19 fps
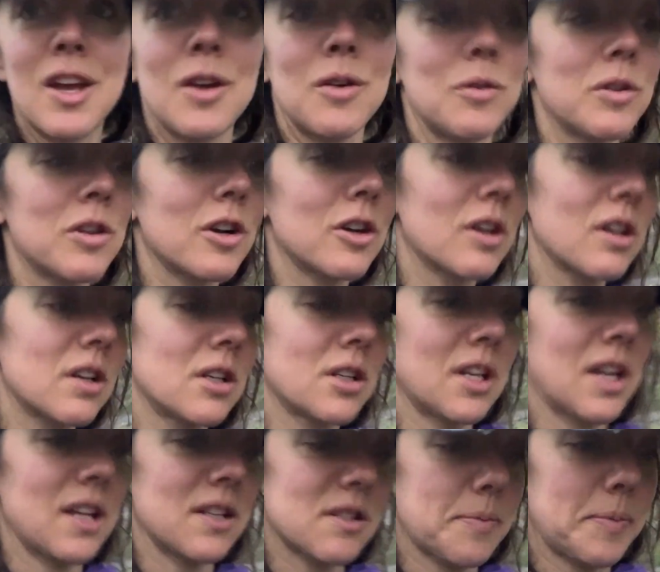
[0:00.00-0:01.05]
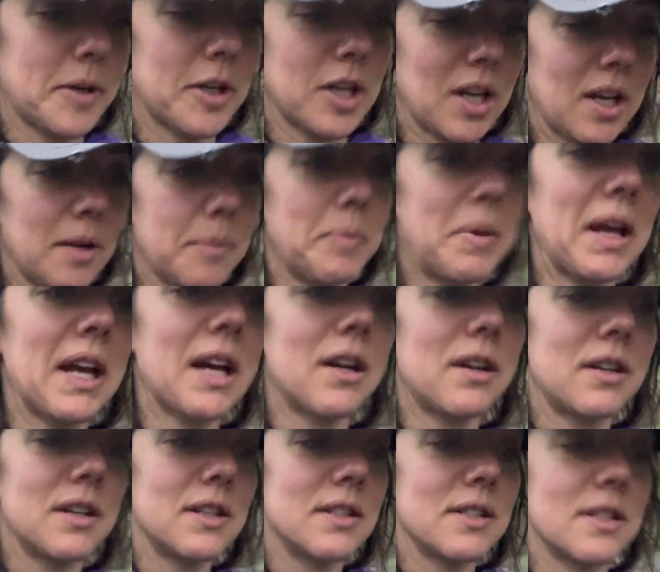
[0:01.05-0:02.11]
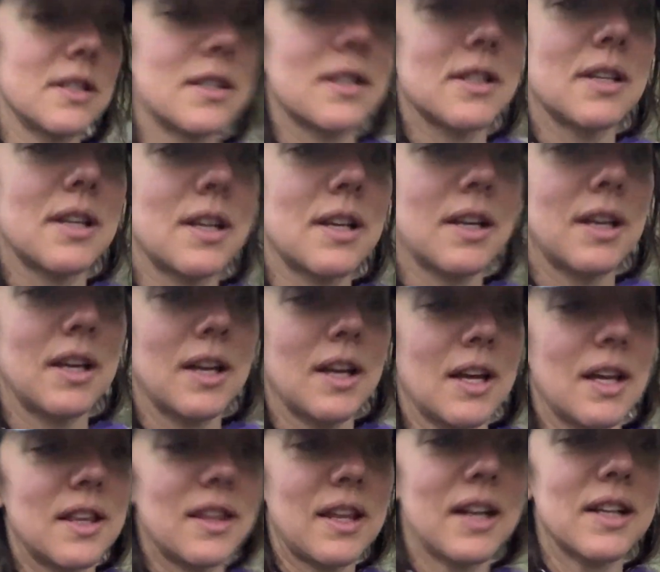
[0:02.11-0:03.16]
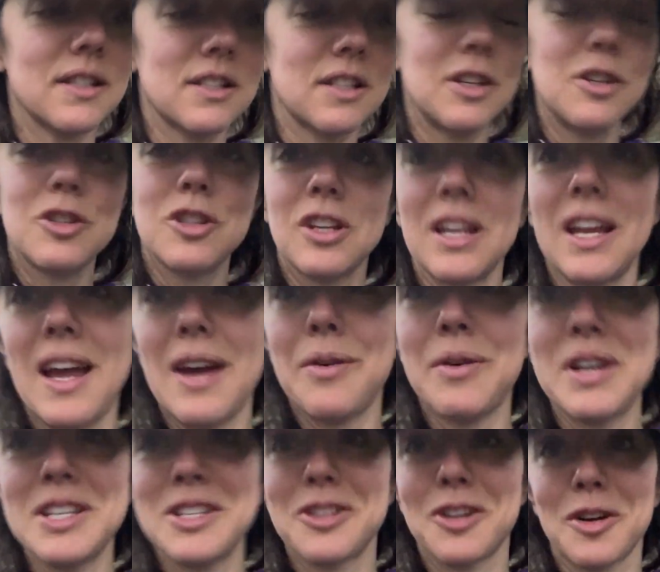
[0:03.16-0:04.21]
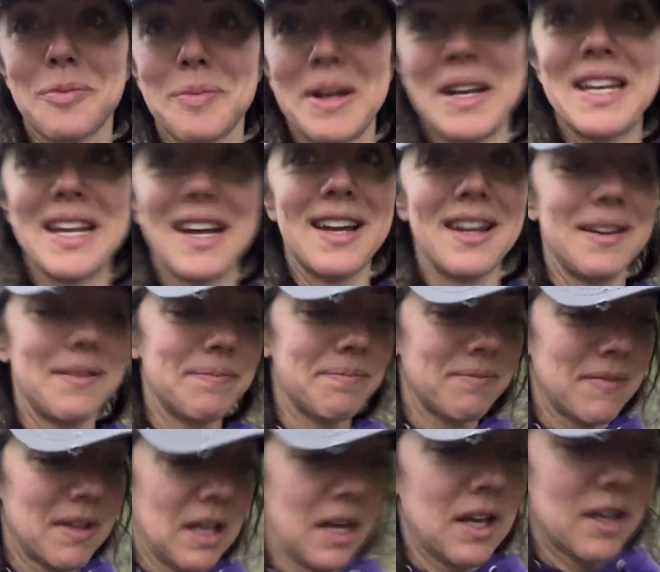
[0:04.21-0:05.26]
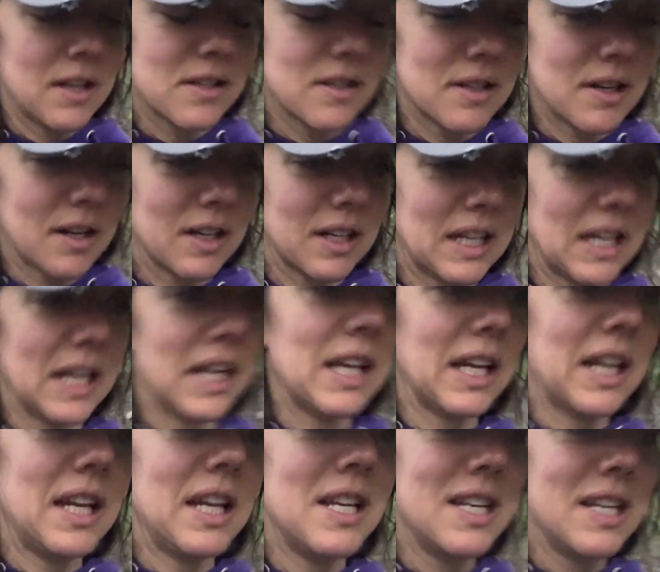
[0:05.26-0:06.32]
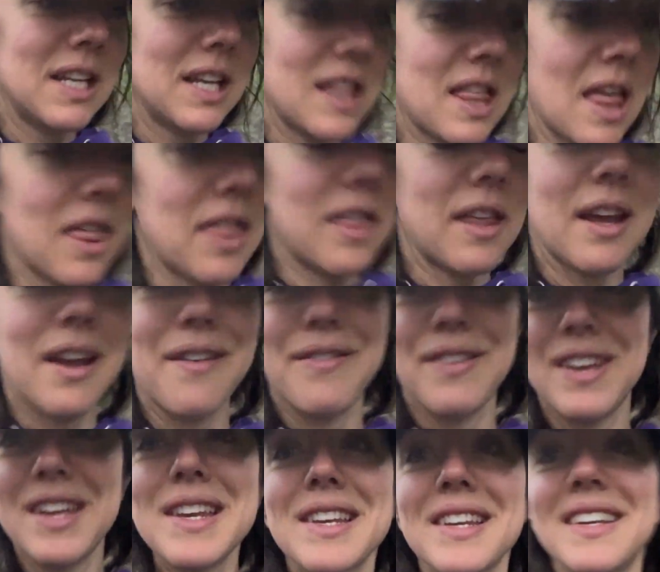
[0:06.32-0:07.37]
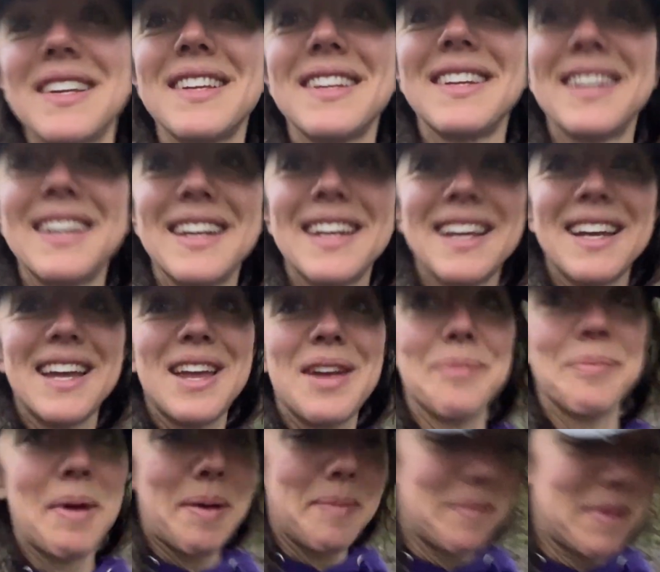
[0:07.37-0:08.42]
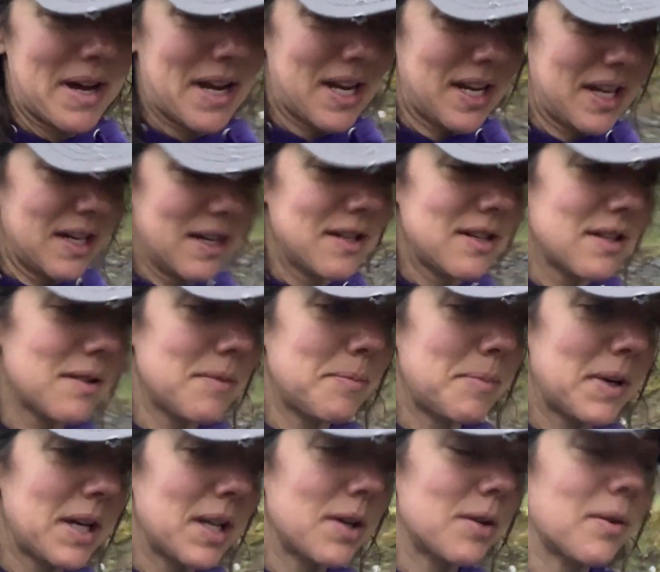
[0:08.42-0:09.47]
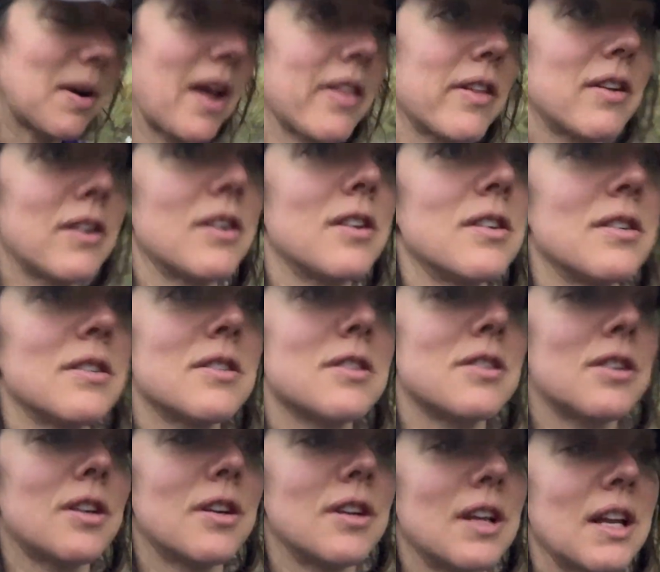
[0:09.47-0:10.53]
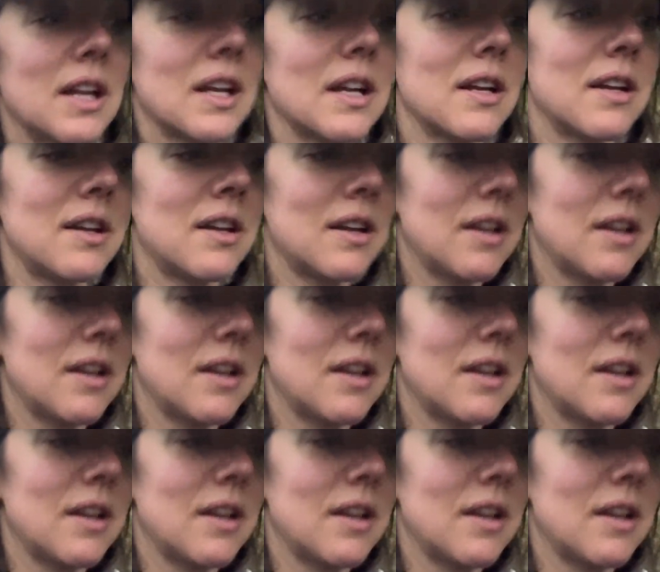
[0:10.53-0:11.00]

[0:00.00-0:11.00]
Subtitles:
with our little dance party because that's usually how I start my day. It's not getting into the thick of it in my mind, but rather starting